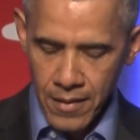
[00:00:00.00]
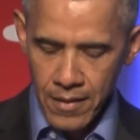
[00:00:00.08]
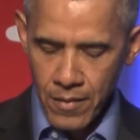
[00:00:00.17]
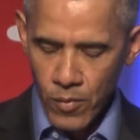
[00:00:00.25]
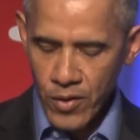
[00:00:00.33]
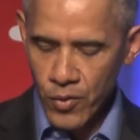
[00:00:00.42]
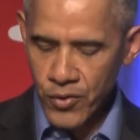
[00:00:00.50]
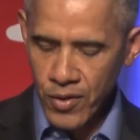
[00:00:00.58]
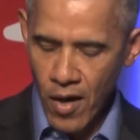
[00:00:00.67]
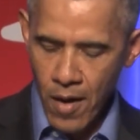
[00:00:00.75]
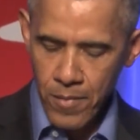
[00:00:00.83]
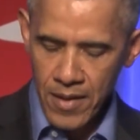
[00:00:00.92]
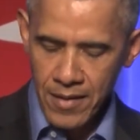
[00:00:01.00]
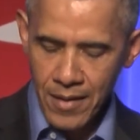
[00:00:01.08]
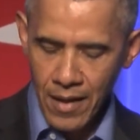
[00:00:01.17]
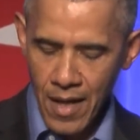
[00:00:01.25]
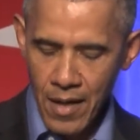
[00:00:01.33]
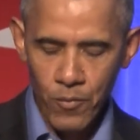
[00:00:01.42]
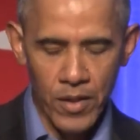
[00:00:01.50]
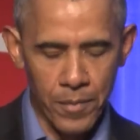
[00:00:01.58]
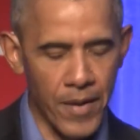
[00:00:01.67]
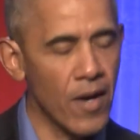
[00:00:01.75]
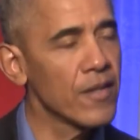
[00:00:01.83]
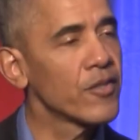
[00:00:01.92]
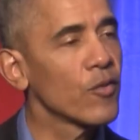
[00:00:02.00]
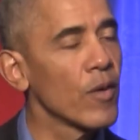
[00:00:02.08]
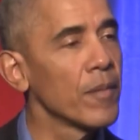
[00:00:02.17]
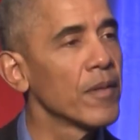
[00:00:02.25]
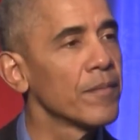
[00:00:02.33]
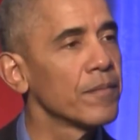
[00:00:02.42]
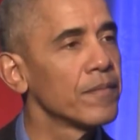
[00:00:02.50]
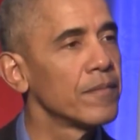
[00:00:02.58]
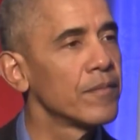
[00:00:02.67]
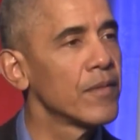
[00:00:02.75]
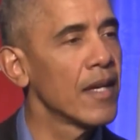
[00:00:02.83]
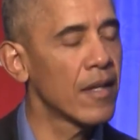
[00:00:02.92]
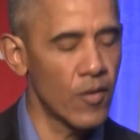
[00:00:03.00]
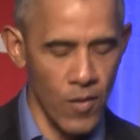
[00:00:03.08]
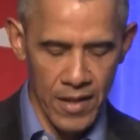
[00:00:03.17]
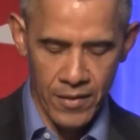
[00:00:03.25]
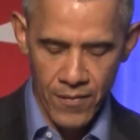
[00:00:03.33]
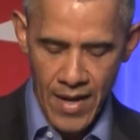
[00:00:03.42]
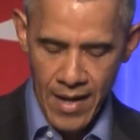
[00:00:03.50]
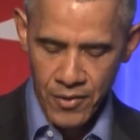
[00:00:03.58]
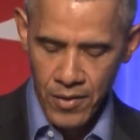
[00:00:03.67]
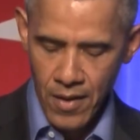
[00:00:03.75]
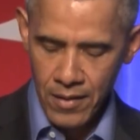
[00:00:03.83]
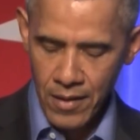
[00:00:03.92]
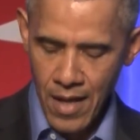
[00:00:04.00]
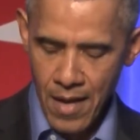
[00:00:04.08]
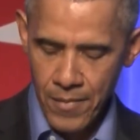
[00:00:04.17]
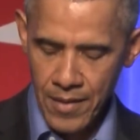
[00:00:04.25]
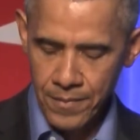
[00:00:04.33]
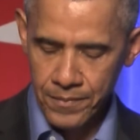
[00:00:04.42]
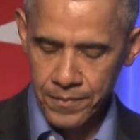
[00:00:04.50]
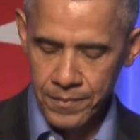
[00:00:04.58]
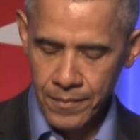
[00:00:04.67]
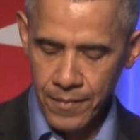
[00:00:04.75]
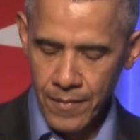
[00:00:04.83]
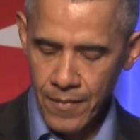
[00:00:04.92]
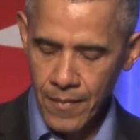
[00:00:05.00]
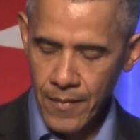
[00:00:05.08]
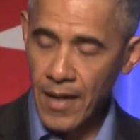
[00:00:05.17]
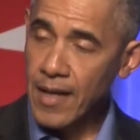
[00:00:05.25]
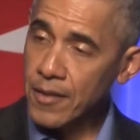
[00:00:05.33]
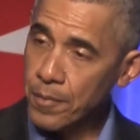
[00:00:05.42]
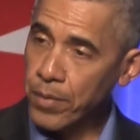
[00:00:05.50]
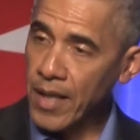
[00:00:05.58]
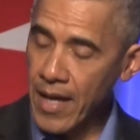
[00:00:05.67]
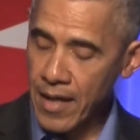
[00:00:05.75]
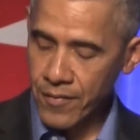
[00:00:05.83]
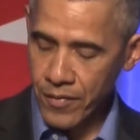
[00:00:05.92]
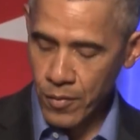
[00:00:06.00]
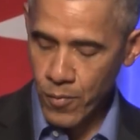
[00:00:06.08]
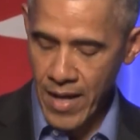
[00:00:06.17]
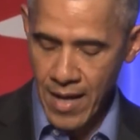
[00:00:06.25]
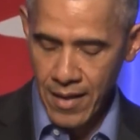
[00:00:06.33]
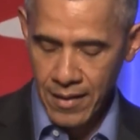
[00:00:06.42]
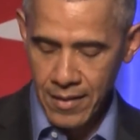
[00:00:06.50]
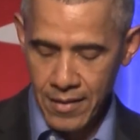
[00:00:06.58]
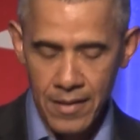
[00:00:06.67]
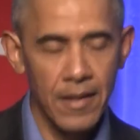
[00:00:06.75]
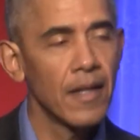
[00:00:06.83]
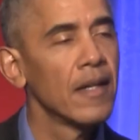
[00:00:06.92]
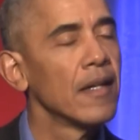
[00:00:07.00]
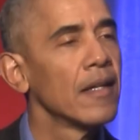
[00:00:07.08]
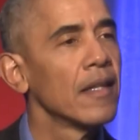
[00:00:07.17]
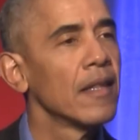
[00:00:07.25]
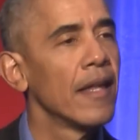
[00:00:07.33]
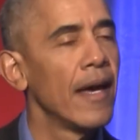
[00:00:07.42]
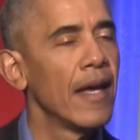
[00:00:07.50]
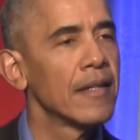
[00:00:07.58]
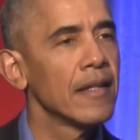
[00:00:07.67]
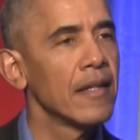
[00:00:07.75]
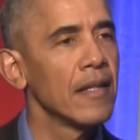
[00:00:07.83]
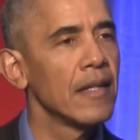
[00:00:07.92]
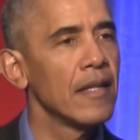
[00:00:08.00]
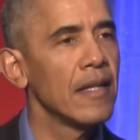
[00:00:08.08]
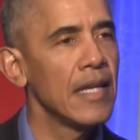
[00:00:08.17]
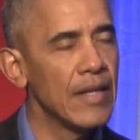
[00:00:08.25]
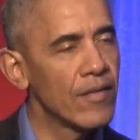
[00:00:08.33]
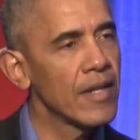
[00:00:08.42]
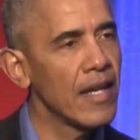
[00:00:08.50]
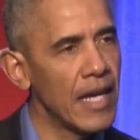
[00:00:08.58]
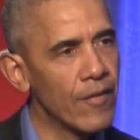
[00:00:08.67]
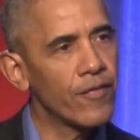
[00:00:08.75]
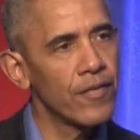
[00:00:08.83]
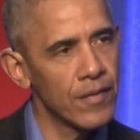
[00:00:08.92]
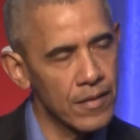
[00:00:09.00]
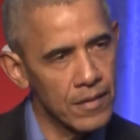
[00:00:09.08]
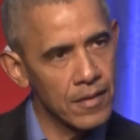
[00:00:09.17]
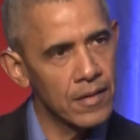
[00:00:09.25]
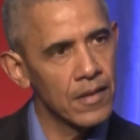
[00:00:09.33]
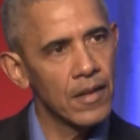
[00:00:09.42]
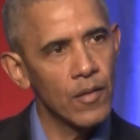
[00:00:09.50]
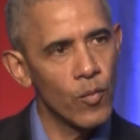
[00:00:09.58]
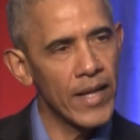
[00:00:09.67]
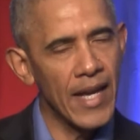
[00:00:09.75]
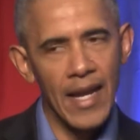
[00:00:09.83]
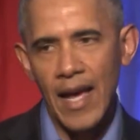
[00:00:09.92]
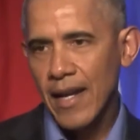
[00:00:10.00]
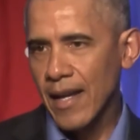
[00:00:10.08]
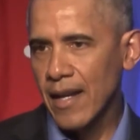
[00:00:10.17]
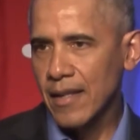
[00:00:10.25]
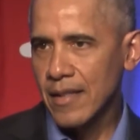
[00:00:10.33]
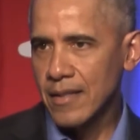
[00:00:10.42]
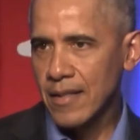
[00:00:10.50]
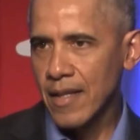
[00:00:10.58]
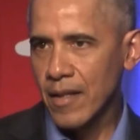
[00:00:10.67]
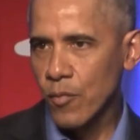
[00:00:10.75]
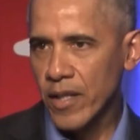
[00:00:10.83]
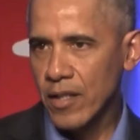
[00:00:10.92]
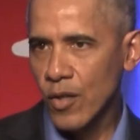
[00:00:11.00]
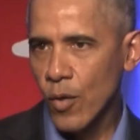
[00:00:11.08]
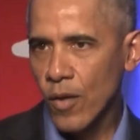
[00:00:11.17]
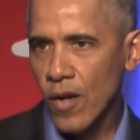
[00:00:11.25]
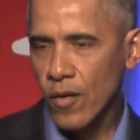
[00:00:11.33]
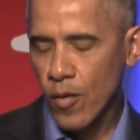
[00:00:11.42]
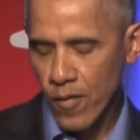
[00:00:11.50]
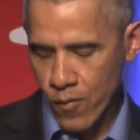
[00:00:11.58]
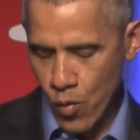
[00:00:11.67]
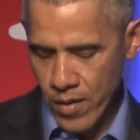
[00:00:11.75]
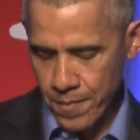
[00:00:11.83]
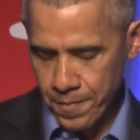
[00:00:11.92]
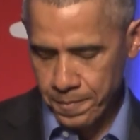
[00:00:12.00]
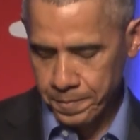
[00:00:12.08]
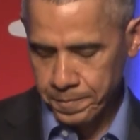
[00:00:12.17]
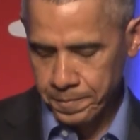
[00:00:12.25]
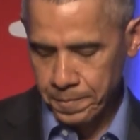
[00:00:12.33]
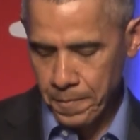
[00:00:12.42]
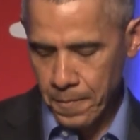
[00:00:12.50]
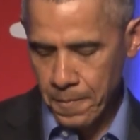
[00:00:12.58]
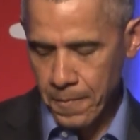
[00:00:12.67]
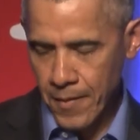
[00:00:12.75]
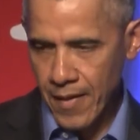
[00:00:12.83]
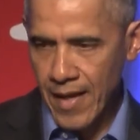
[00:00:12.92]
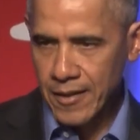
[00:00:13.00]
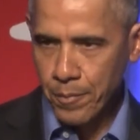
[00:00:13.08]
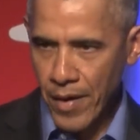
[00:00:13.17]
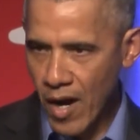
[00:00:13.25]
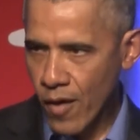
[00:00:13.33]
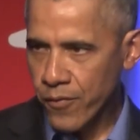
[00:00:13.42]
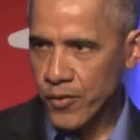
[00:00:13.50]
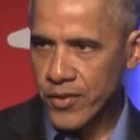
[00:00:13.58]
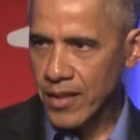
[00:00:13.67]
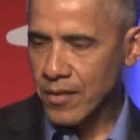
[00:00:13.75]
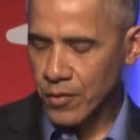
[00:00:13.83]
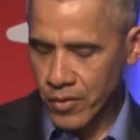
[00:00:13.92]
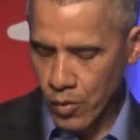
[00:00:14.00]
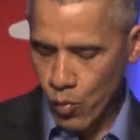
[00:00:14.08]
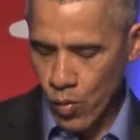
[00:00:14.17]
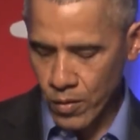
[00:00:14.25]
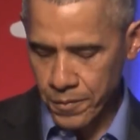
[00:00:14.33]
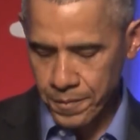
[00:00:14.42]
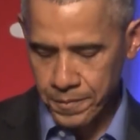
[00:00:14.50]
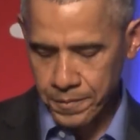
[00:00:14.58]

to reduce carbons in line with the Paris Agreement, take aggressive action on climate, and to plan for the realities that even if we get out ahead of this thing, we can no longer avoid. And that's a powerful signal to the world.